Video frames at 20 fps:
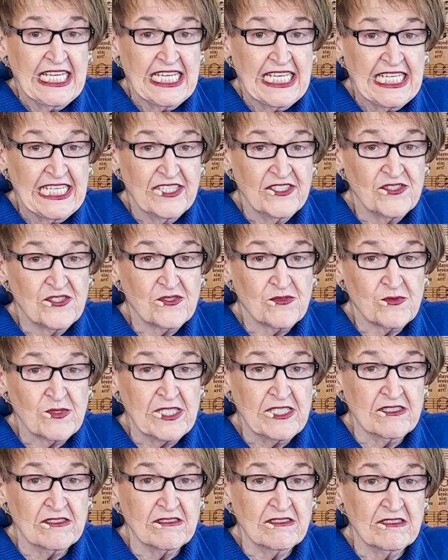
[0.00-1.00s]

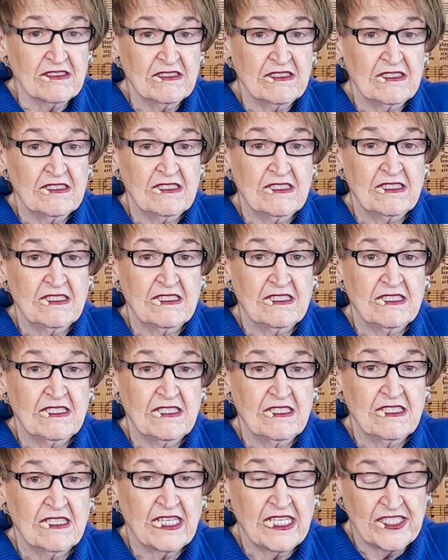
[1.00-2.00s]
Israel
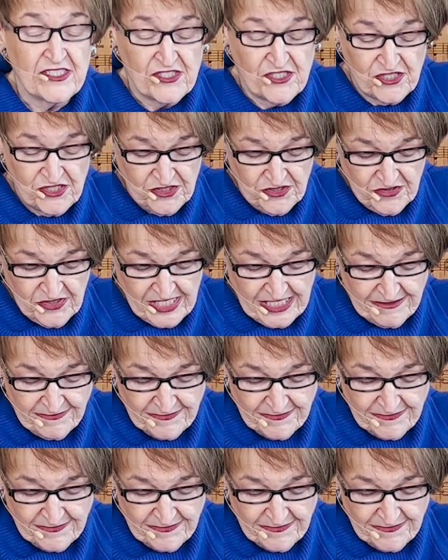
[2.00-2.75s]
and Judah.